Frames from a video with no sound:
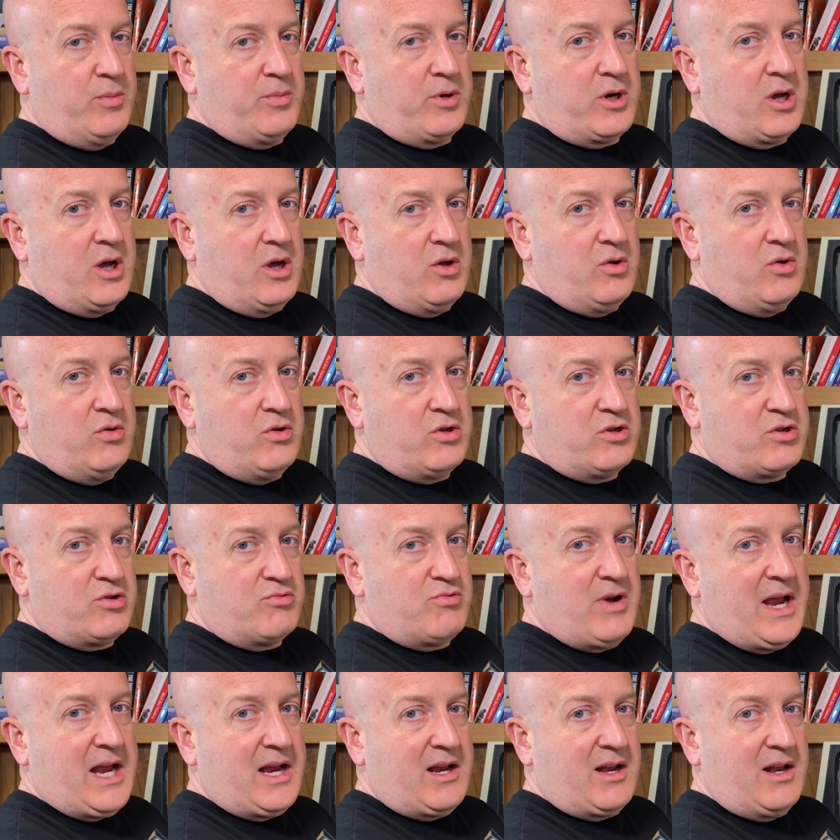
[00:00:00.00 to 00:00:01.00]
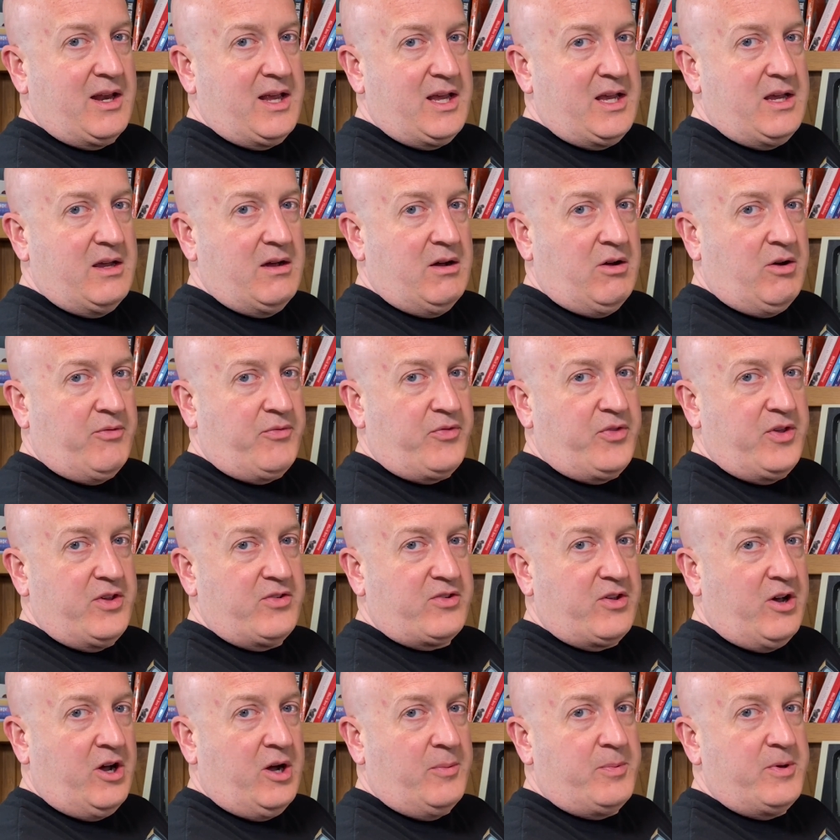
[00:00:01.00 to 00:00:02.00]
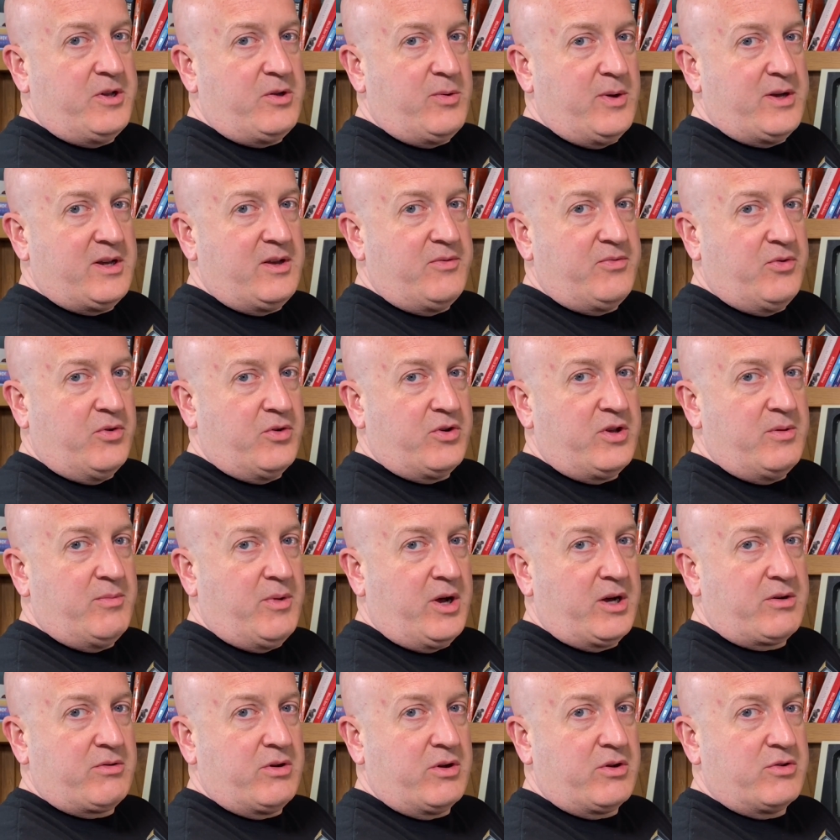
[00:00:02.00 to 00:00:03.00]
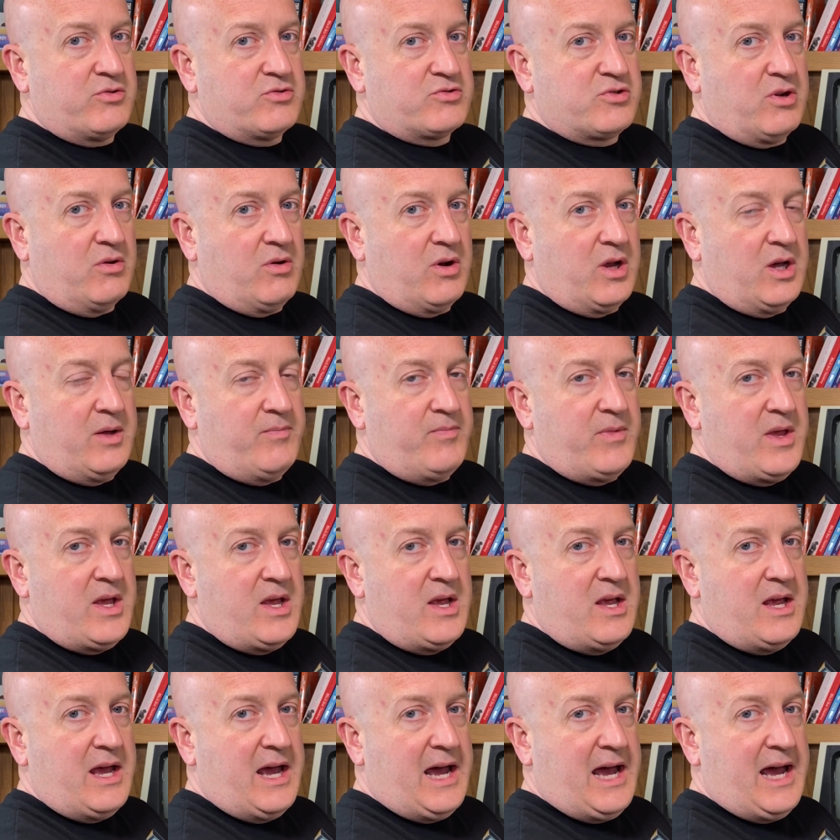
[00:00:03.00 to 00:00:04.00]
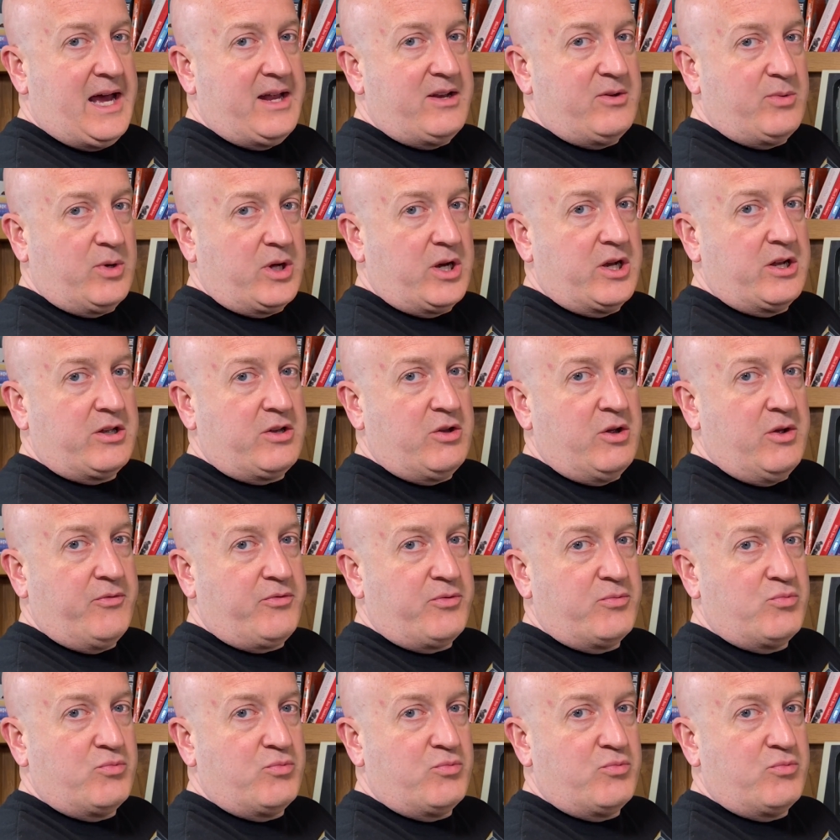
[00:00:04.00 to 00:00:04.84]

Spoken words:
code directly off this RP2040 microcontroller, and we're going to do it from